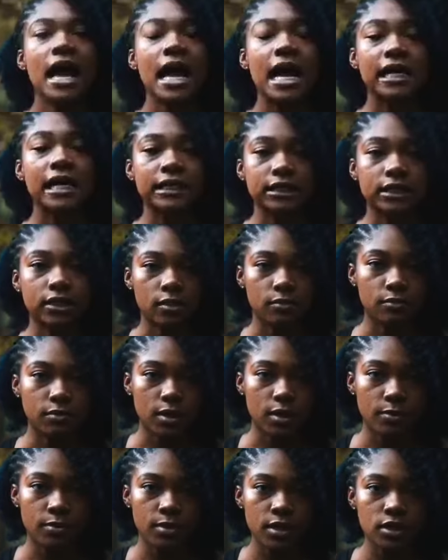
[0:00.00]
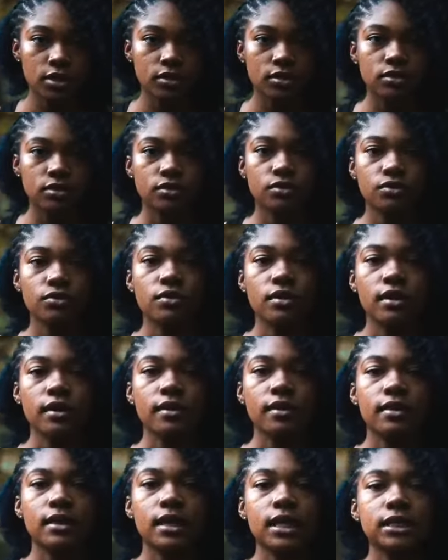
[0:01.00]
I tell my pencil
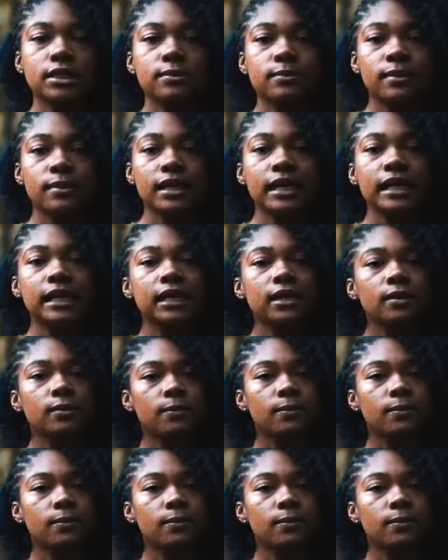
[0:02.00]
and these many